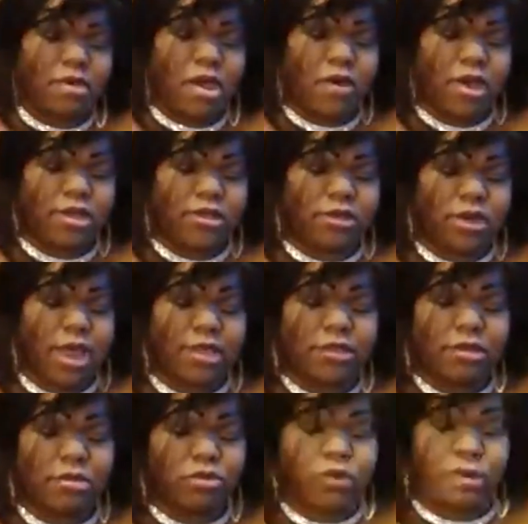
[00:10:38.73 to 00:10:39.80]
All right, so that's
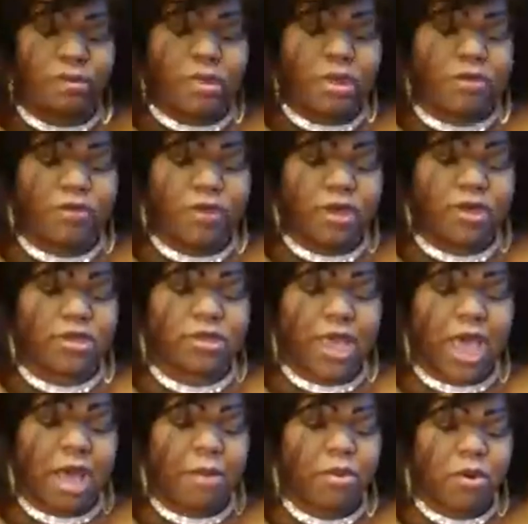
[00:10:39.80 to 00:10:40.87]
them three motherfuckers,
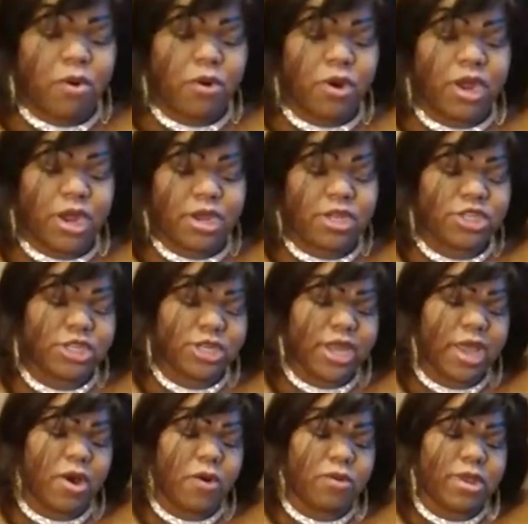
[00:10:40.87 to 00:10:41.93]
Capricorn energy,
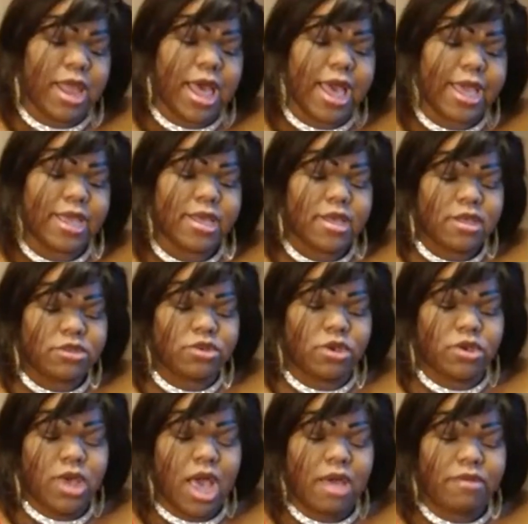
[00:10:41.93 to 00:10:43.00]
they're online. So
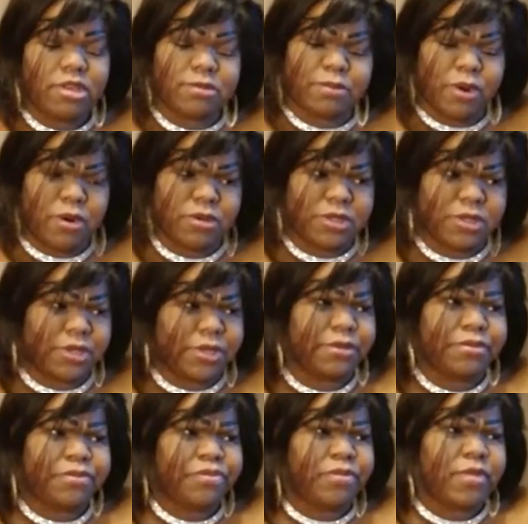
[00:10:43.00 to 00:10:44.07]
you have this person,
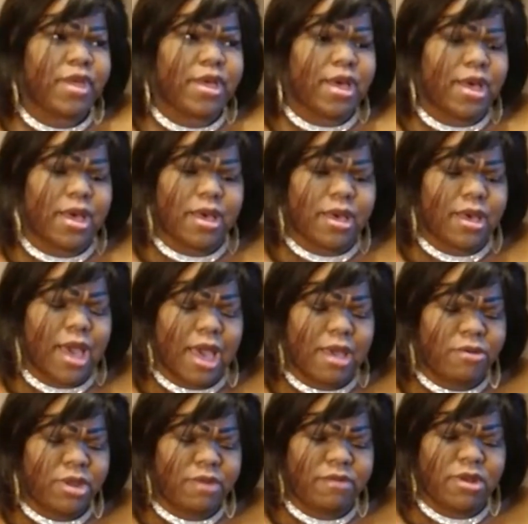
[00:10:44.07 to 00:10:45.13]
I
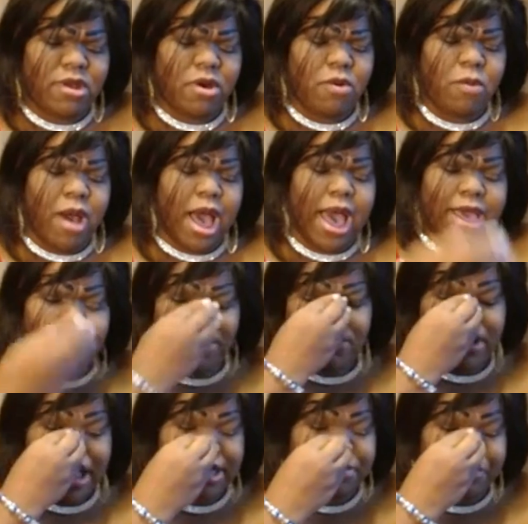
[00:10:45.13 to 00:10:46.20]
don't even know why.
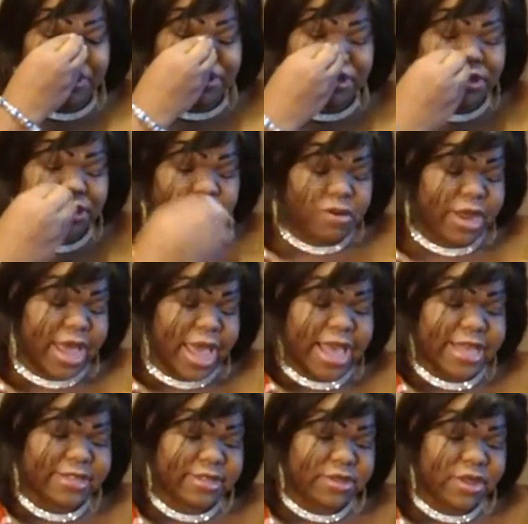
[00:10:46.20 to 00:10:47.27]
You guys must have told their
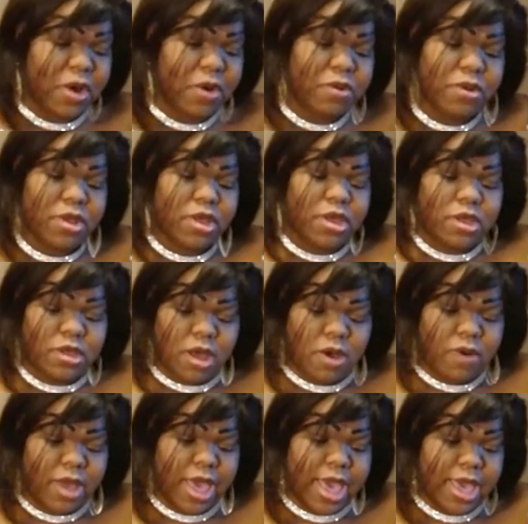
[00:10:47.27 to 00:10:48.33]
ass no,
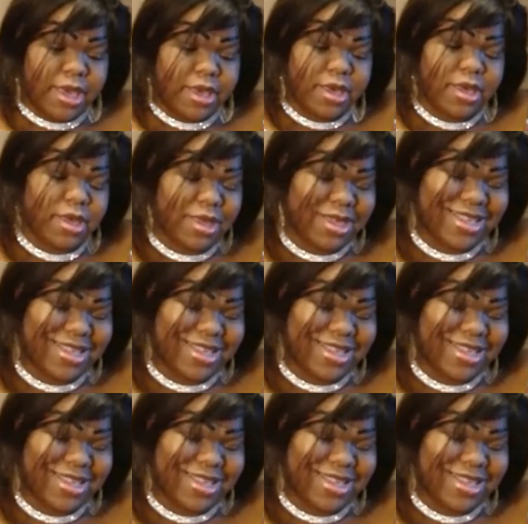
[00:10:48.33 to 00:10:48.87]
okay?